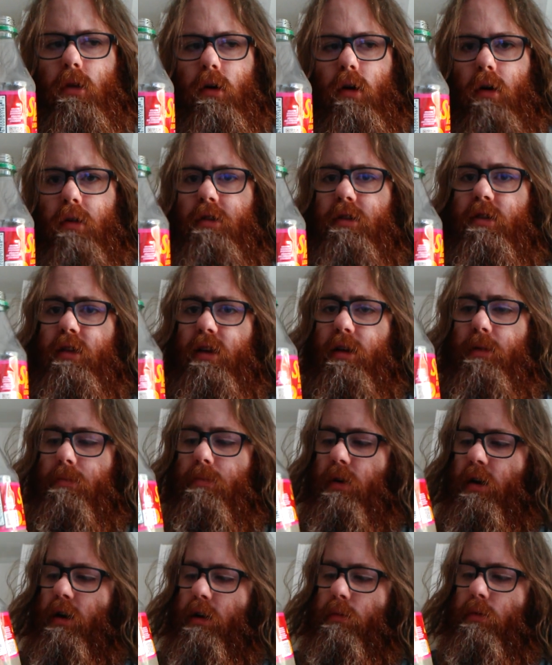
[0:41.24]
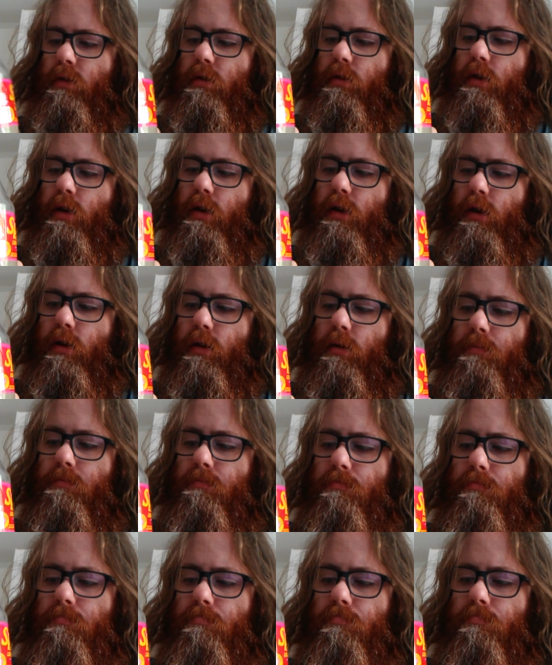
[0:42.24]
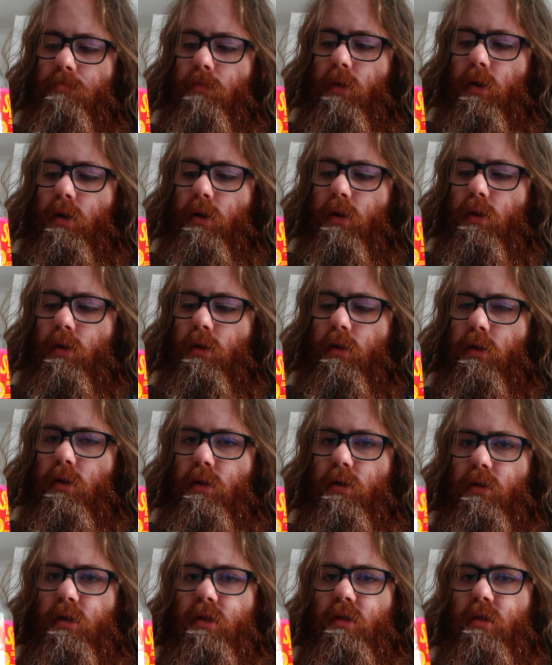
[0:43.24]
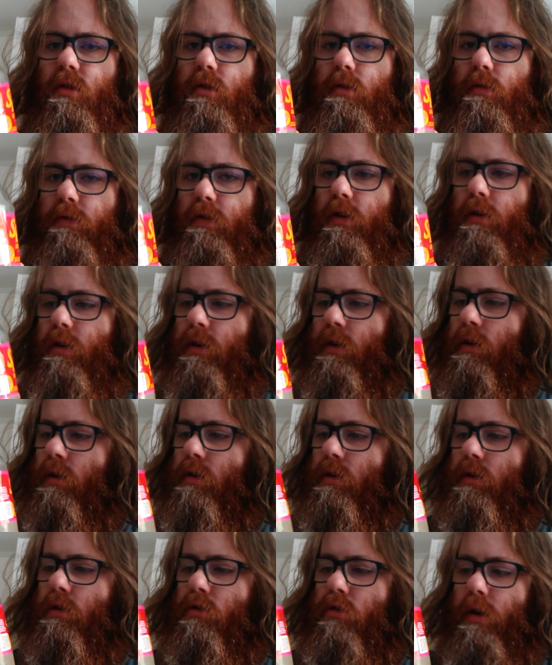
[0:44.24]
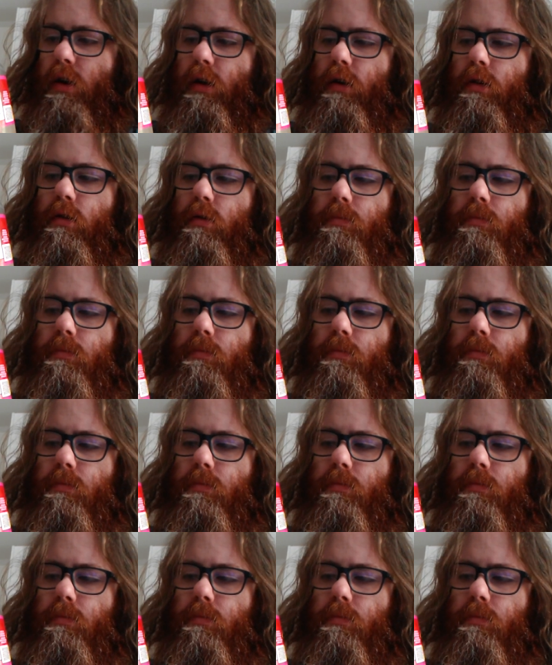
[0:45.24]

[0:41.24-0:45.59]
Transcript: All the same, I will say, this is a very good drink.